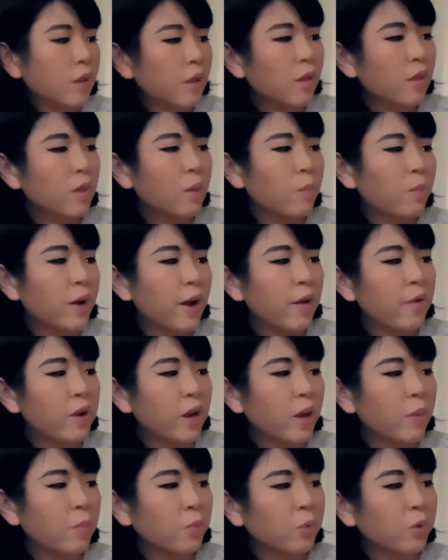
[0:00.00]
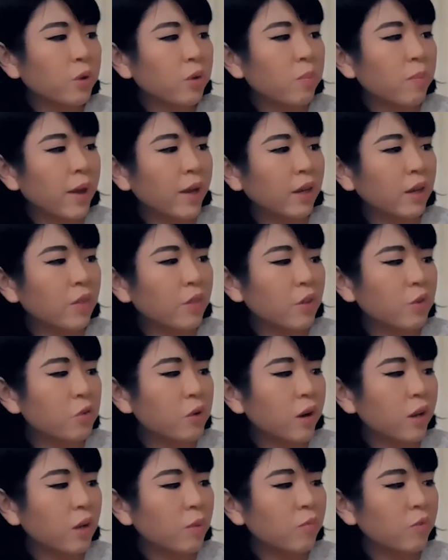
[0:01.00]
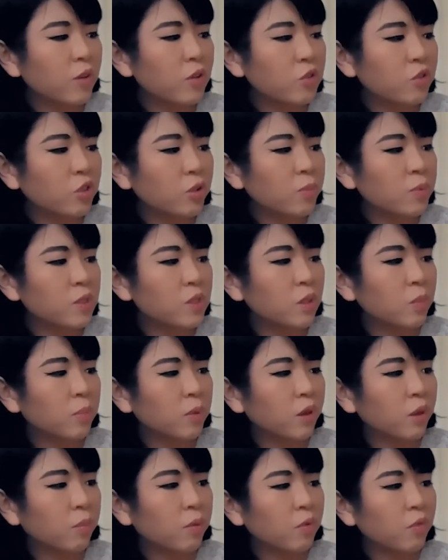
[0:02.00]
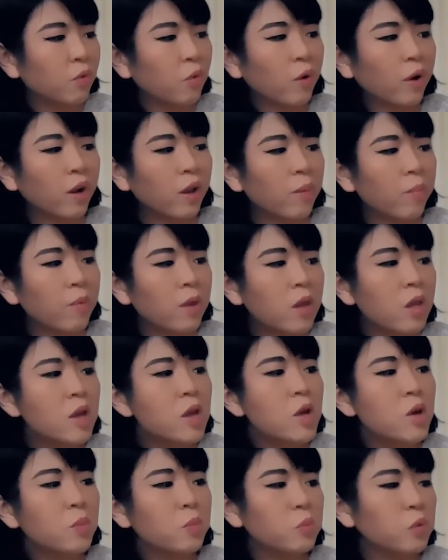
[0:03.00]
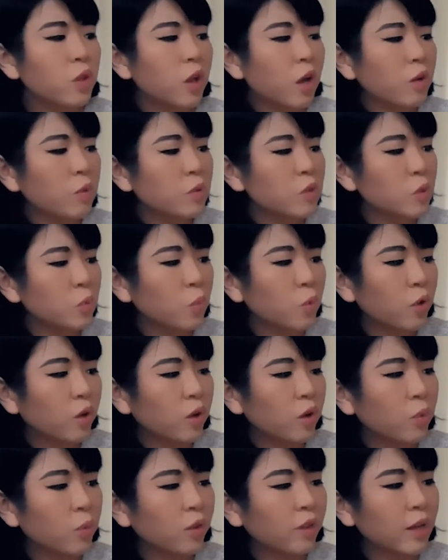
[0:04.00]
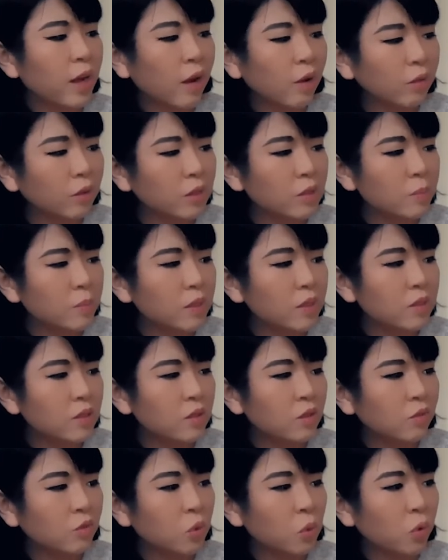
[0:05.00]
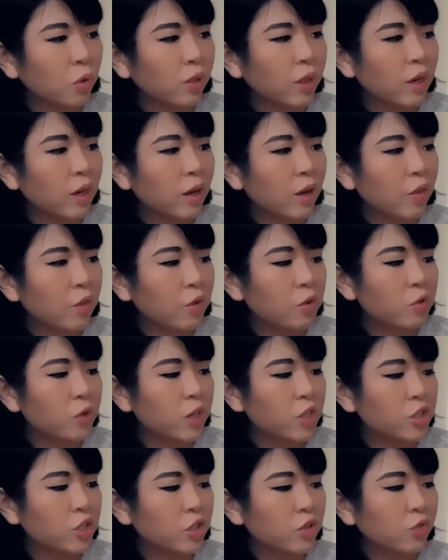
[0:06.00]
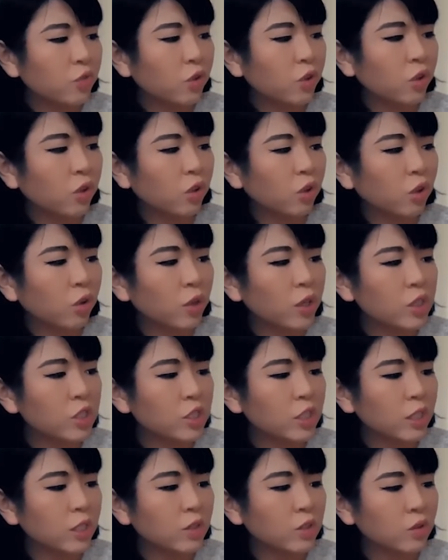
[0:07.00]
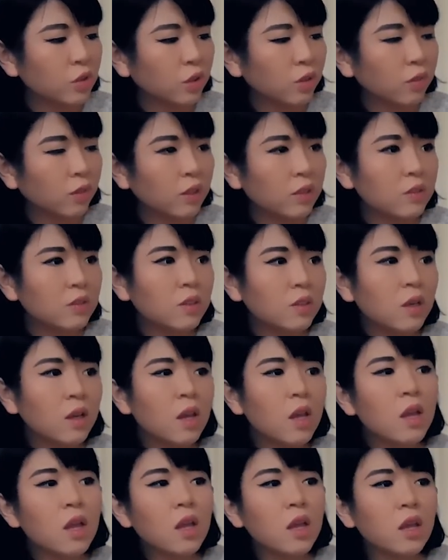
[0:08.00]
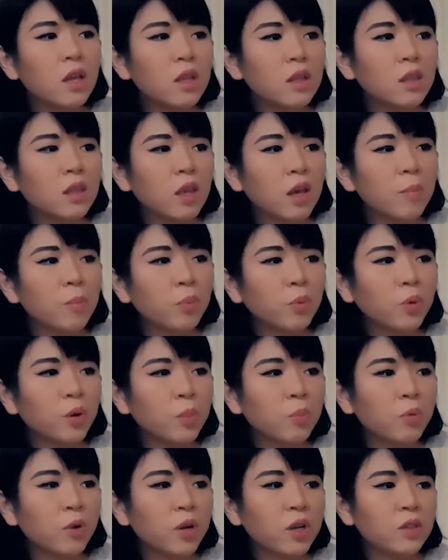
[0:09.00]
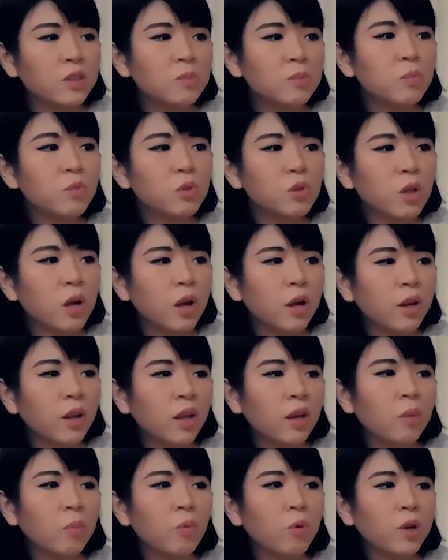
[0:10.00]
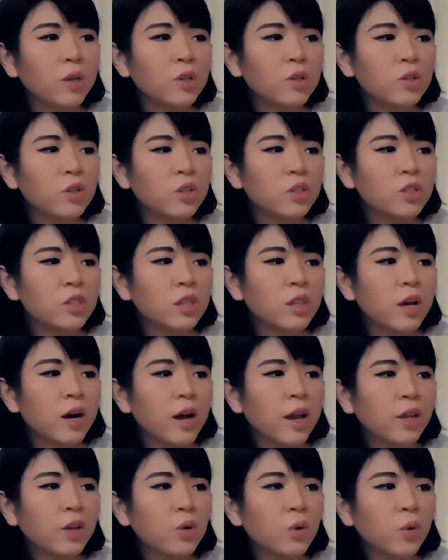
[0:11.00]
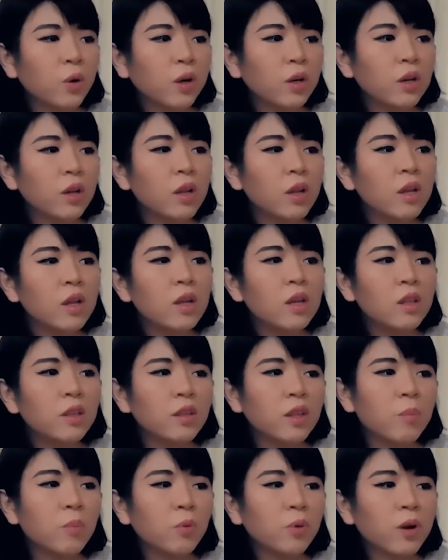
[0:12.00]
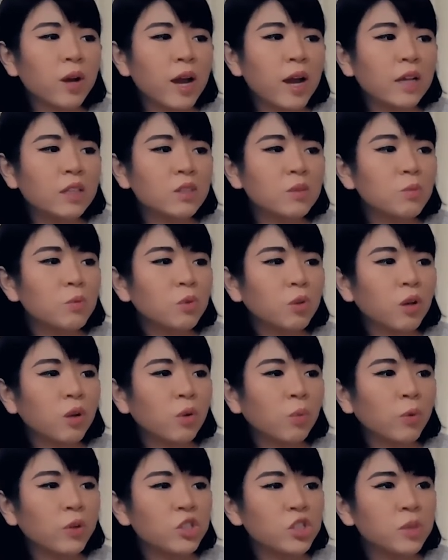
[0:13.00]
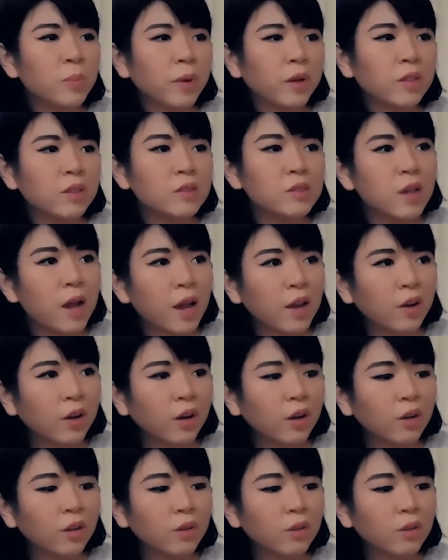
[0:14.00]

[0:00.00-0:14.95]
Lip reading: The proud emperor beckoned the triumphant troops to appear before him. Mulan was awarded with countless pieces of gold and other treasures for her courage and service. The emperor praised Mulan and appointed her to the high court. The emperor asked Mulan what she might desire.